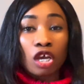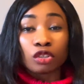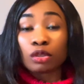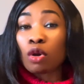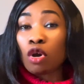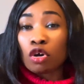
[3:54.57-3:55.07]

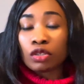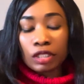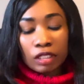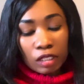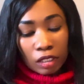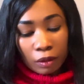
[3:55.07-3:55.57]
So on
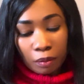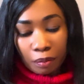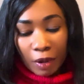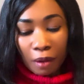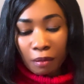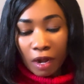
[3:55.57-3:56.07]
the
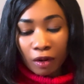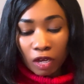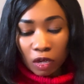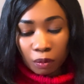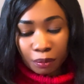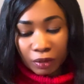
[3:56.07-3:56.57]
primary
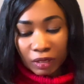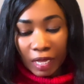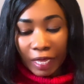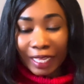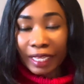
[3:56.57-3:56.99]
computer,